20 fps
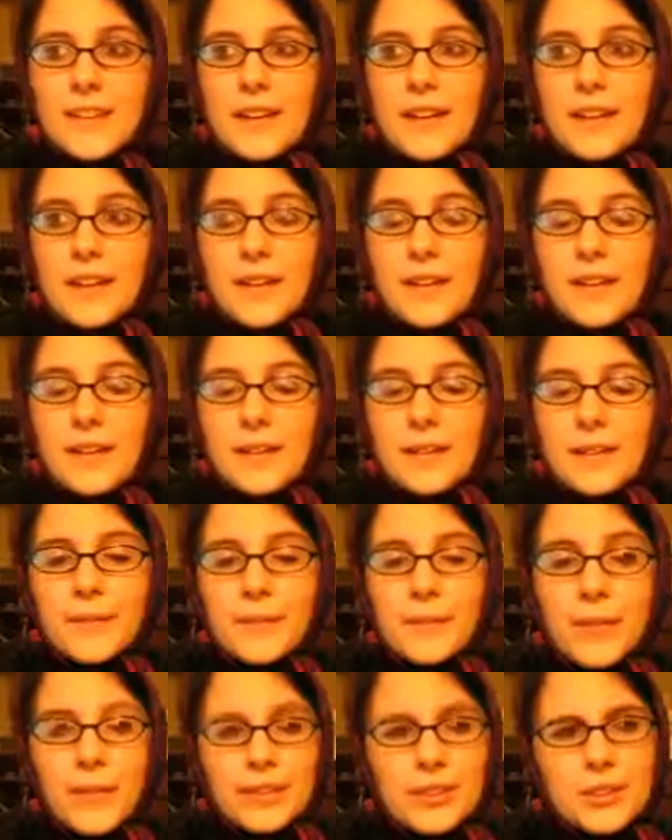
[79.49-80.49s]

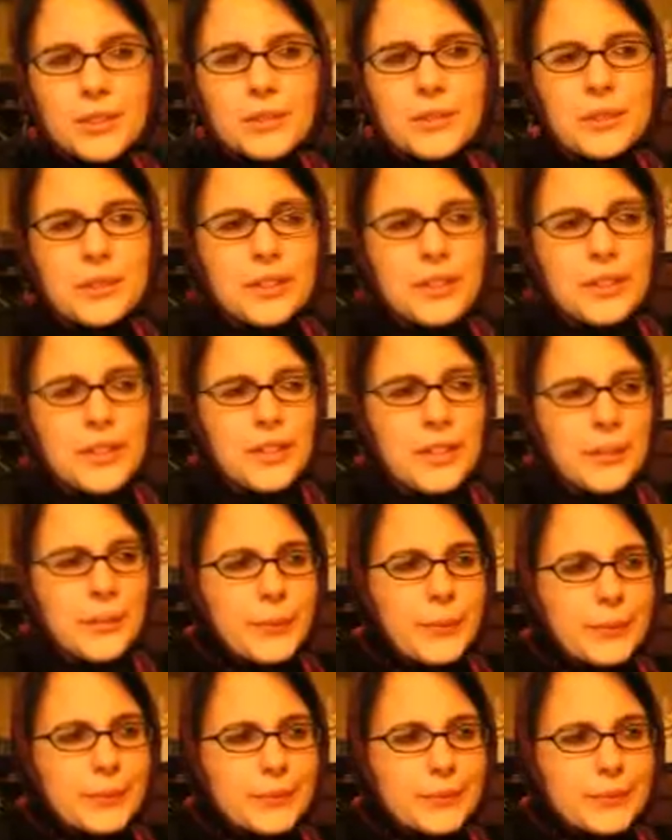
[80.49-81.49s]
I told her, you
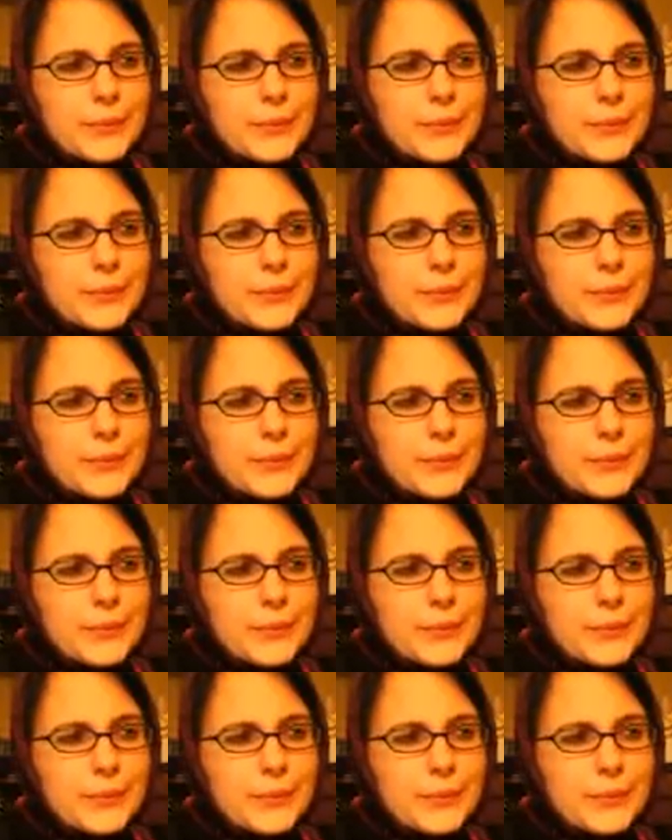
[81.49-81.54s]
know,